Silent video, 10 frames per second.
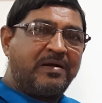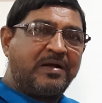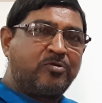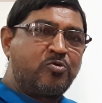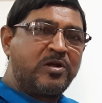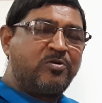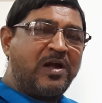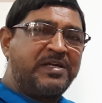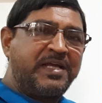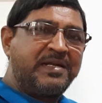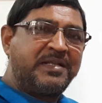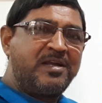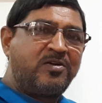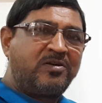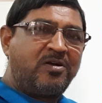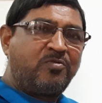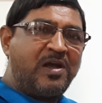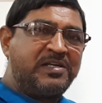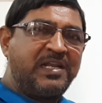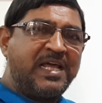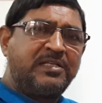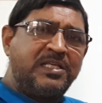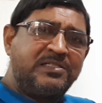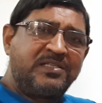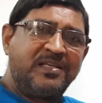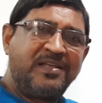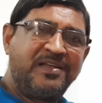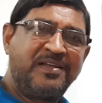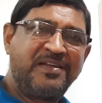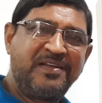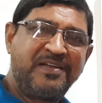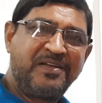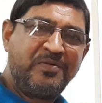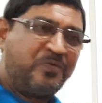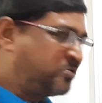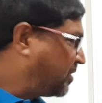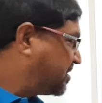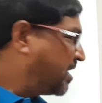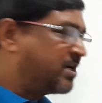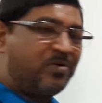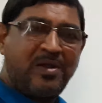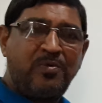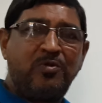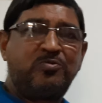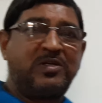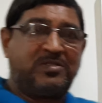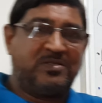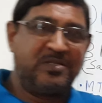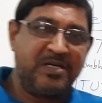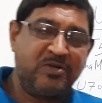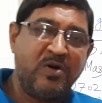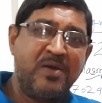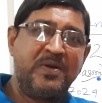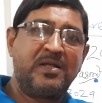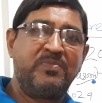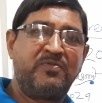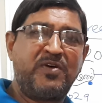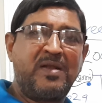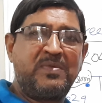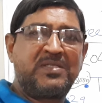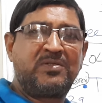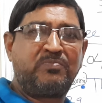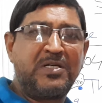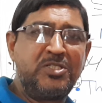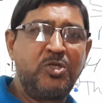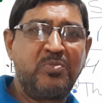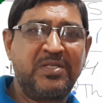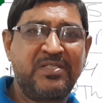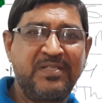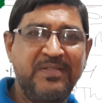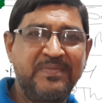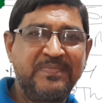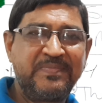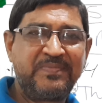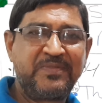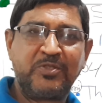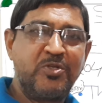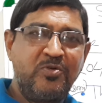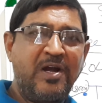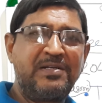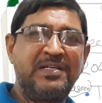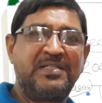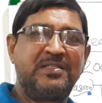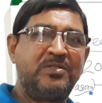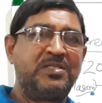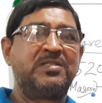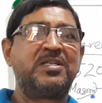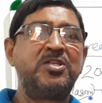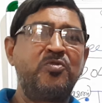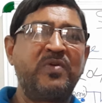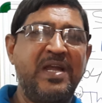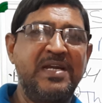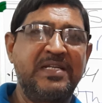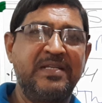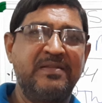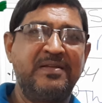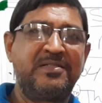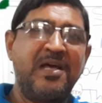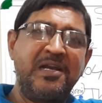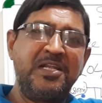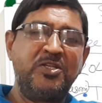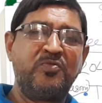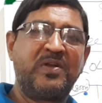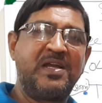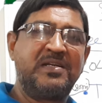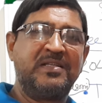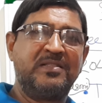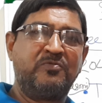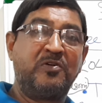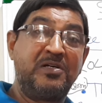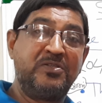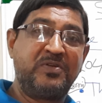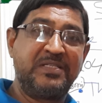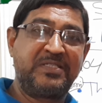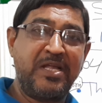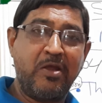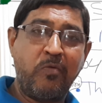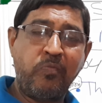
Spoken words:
cooking quality and grain quality like this, which was not available, which was the requirement of the farmers, consumers. So you got it. This is a new variety, entirely new variety in the world, you can say.